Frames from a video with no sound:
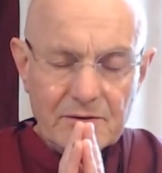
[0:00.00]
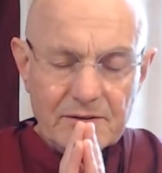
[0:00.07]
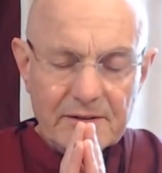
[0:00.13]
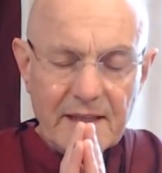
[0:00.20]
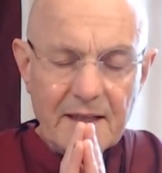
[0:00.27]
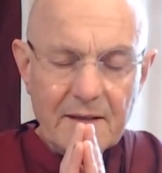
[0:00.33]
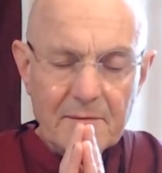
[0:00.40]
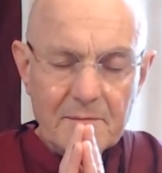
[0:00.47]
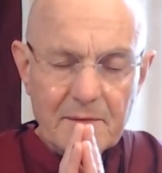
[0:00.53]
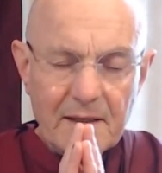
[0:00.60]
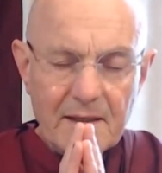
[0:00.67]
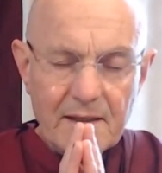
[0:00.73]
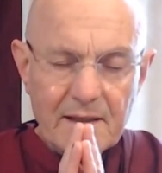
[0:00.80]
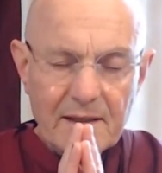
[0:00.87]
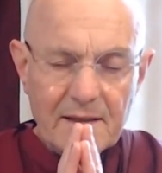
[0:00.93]

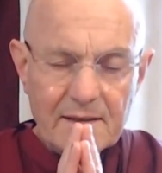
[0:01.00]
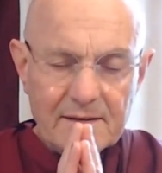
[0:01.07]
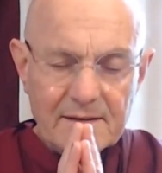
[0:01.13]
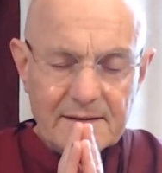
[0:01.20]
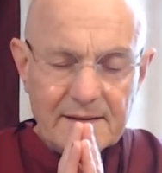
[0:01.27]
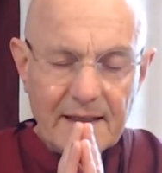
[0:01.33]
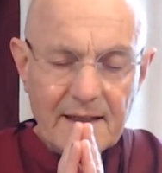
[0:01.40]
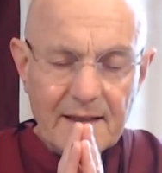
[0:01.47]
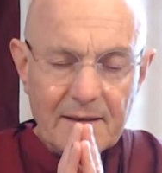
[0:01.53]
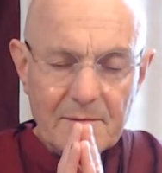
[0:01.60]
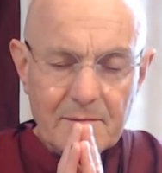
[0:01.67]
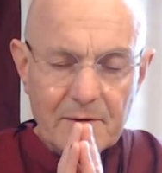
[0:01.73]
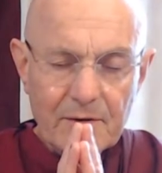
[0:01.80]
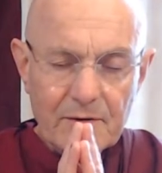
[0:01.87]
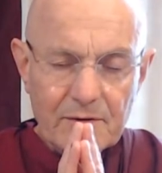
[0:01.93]
samma
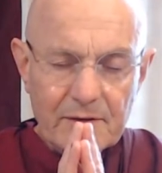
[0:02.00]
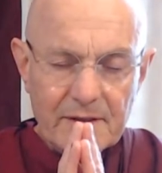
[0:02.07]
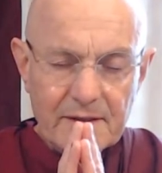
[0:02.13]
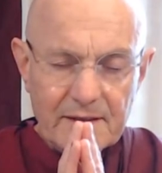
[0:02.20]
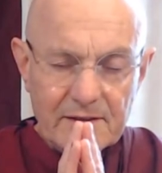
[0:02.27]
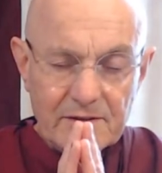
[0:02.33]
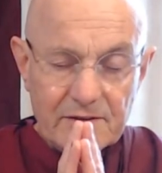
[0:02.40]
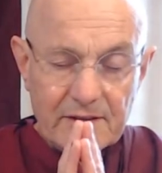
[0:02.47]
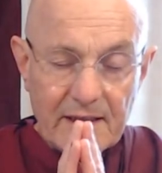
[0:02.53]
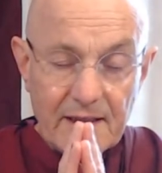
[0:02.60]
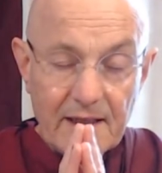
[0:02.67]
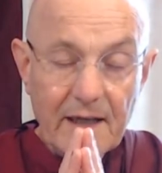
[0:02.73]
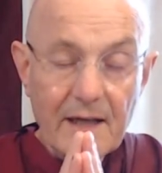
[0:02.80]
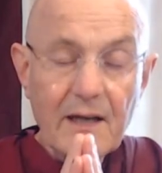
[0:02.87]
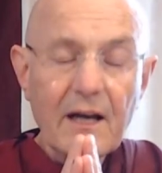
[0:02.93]

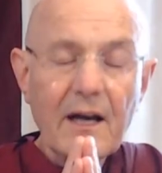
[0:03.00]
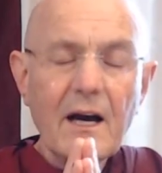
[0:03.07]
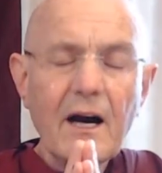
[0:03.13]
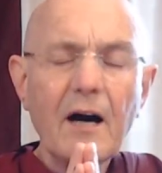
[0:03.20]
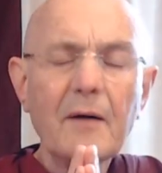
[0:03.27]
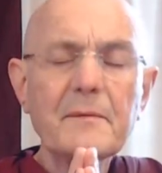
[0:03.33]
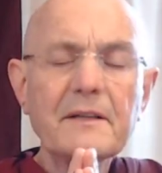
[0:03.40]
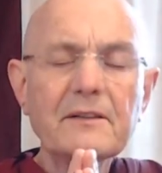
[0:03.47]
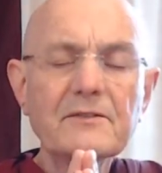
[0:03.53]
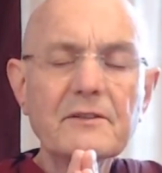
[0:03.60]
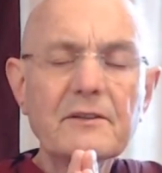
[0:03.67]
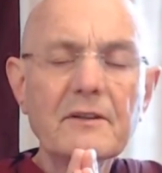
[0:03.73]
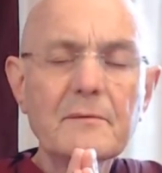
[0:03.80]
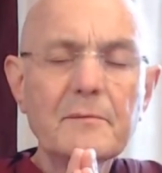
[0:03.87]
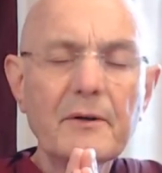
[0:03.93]
sambuddhassa. Homage
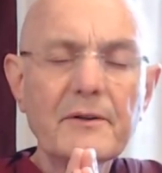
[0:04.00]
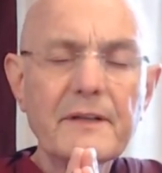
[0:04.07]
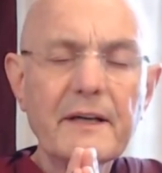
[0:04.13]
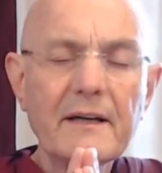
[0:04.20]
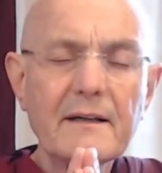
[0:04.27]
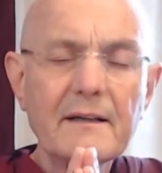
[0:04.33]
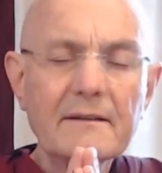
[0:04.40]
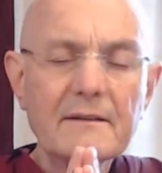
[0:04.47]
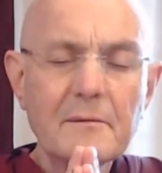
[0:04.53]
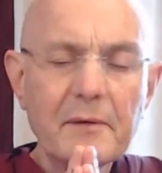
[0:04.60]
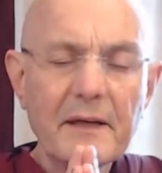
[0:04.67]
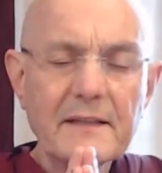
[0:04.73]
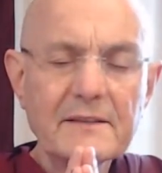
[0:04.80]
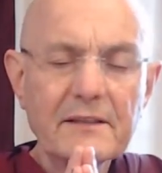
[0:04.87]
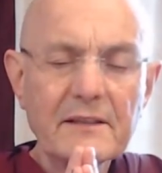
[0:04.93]
to the Buddha, the
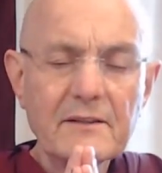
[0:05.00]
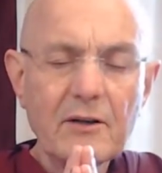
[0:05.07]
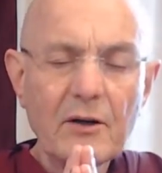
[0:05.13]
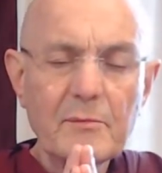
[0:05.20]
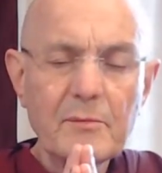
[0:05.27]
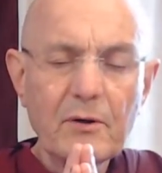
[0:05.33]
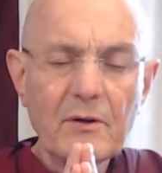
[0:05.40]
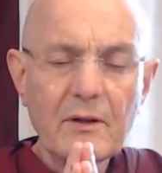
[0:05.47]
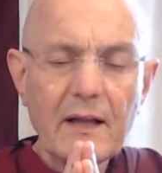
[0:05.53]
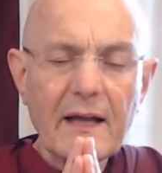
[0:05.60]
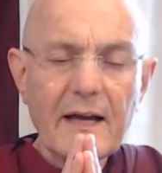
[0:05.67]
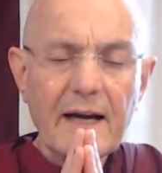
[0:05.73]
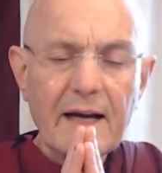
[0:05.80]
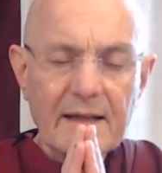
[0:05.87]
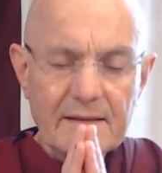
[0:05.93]
Blessed Noble
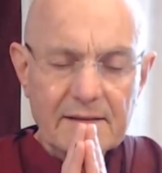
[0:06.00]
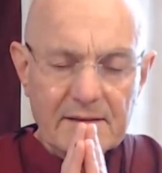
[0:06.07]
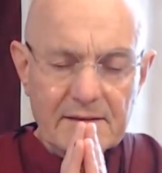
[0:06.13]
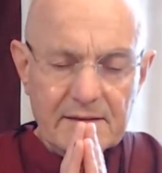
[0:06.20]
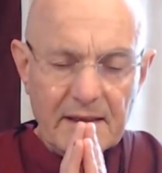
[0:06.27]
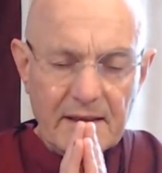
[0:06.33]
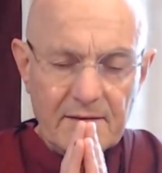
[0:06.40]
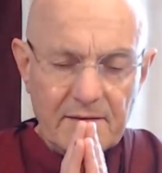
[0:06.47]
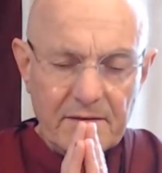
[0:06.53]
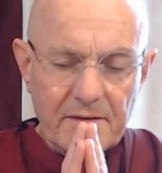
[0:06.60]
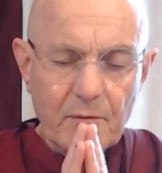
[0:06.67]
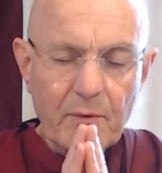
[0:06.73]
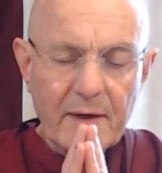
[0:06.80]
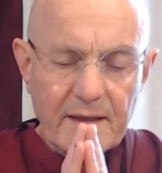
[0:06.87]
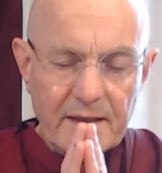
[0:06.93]
and
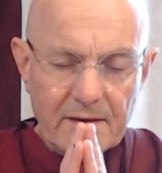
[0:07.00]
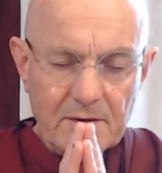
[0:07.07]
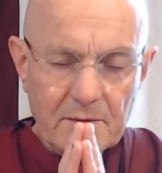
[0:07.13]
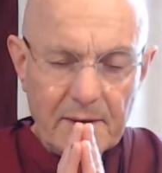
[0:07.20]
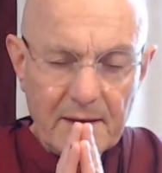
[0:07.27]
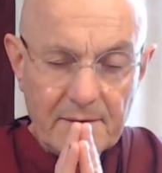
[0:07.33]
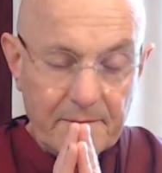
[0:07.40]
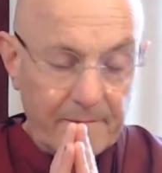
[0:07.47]
Self-Awakened One.